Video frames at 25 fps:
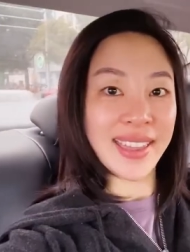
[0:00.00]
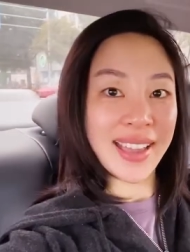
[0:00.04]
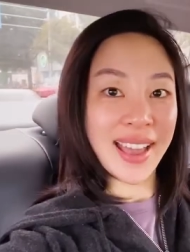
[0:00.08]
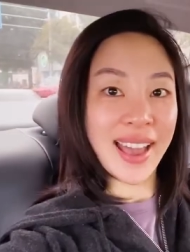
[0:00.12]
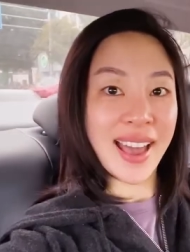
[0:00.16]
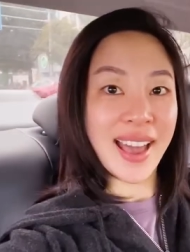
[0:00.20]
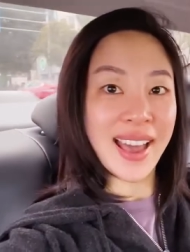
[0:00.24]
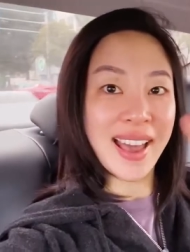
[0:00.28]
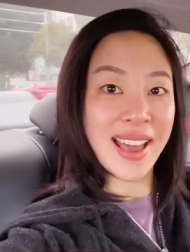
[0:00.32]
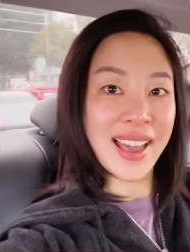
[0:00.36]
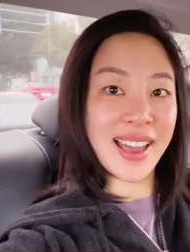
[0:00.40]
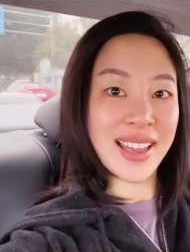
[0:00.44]

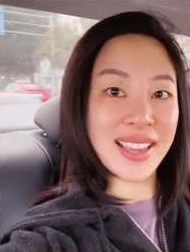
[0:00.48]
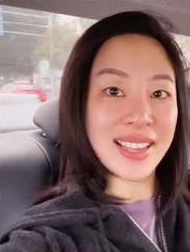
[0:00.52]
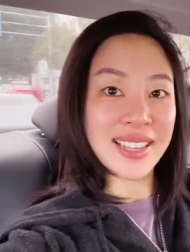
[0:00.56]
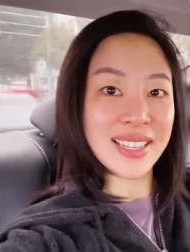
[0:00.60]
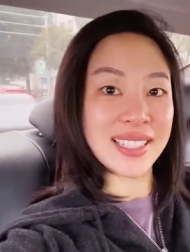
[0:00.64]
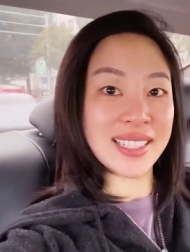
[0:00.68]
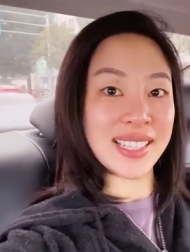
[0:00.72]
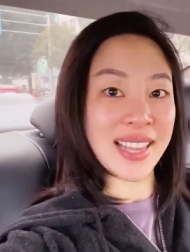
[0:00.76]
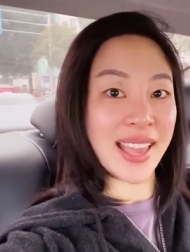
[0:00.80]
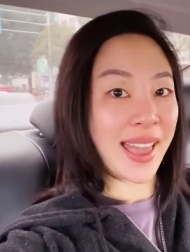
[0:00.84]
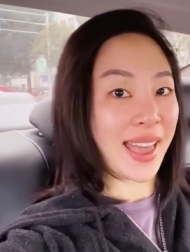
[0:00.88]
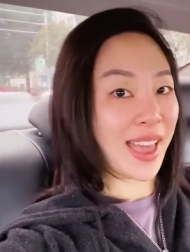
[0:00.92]

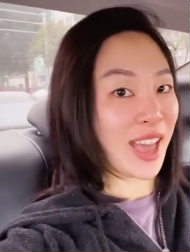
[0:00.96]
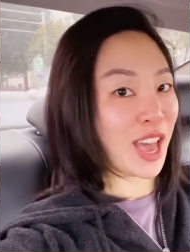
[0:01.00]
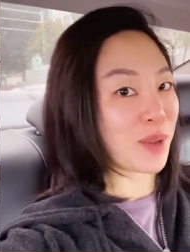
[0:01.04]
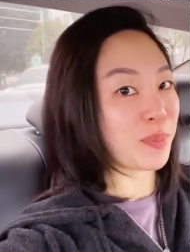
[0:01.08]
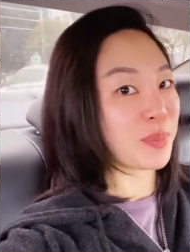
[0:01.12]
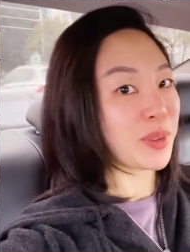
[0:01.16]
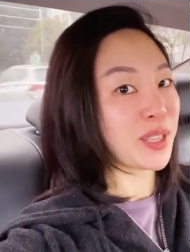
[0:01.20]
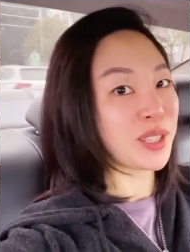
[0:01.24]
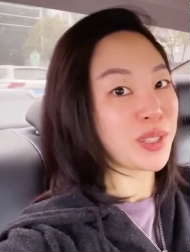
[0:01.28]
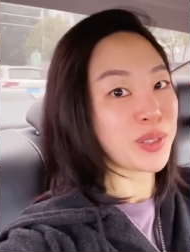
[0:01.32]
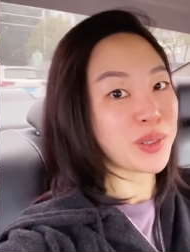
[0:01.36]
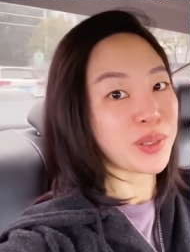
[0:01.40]
guys,
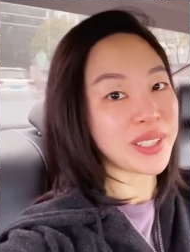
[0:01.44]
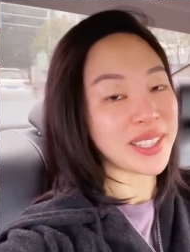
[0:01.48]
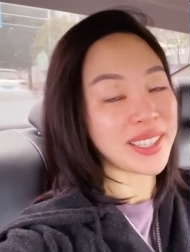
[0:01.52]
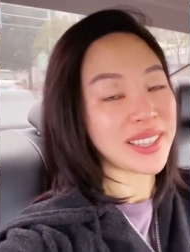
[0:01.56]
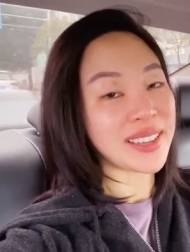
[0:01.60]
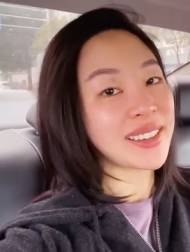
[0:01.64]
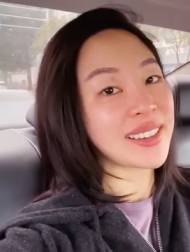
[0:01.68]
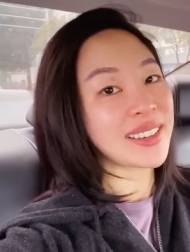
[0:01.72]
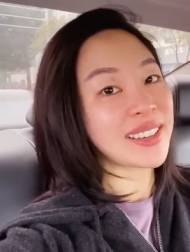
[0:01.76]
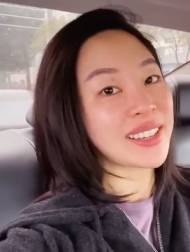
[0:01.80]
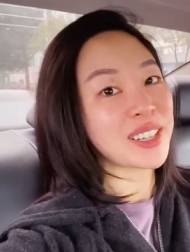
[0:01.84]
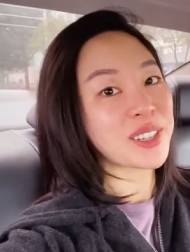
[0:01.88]
happy new
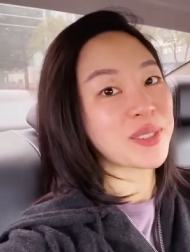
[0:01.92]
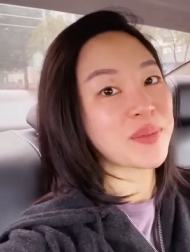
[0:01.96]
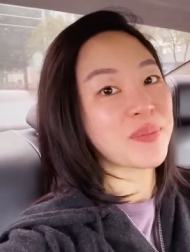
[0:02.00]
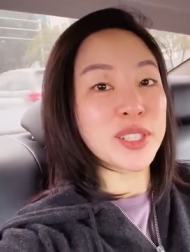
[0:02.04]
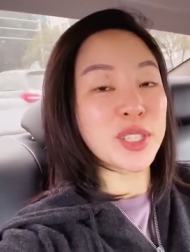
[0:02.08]
year.